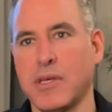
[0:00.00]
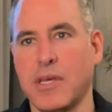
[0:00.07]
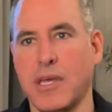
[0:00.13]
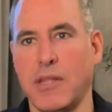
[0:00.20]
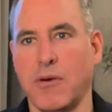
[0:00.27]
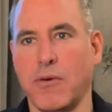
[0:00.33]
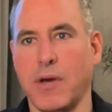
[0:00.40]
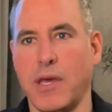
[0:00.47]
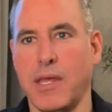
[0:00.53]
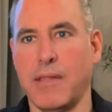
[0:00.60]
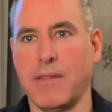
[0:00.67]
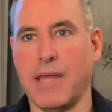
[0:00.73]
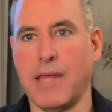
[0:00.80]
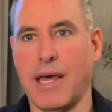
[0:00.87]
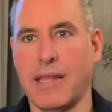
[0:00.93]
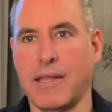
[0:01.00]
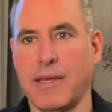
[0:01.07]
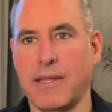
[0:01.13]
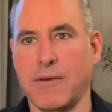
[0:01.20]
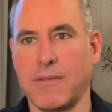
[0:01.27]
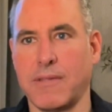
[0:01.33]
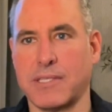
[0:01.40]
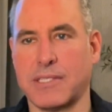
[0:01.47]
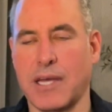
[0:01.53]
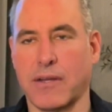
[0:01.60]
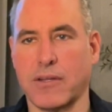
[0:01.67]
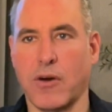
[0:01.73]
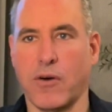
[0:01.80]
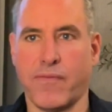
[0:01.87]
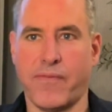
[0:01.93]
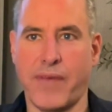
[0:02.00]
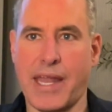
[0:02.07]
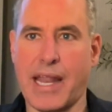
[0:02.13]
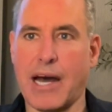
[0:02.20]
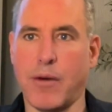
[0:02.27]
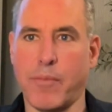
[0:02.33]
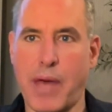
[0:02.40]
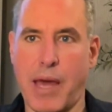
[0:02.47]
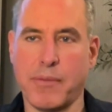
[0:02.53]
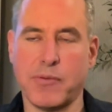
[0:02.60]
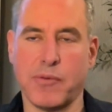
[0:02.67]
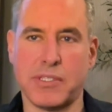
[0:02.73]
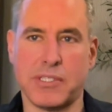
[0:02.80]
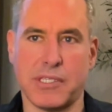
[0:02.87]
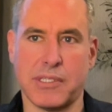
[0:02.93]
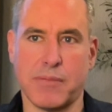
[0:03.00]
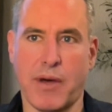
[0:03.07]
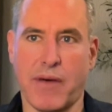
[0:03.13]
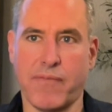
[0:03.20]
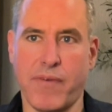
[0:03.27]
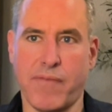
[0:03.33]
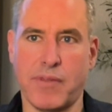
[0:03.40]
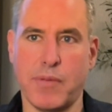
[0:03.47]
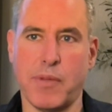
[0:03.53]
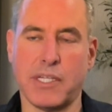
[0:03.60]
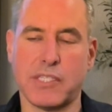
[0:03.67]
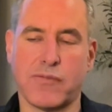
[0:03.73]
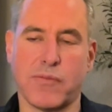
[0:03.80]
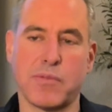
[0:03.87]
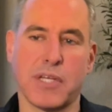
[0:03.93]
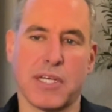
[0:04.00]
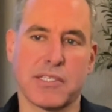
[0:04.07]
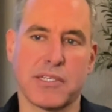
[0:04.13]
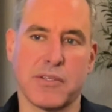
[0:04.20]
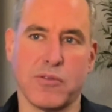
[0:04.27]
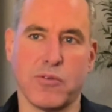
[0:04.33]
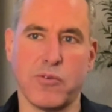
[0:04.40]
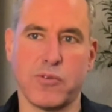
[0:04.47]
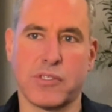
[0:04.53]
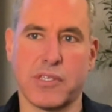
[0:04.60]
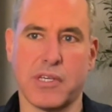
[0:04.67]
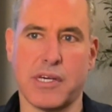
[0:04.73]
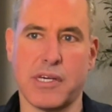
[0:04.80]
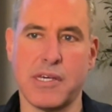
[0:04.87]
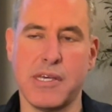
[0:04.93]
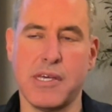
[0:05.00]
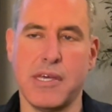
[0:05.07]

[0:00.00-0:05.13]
in that this town called Fayette, Alabama, which is about 50 minutes from Tuscaloosa,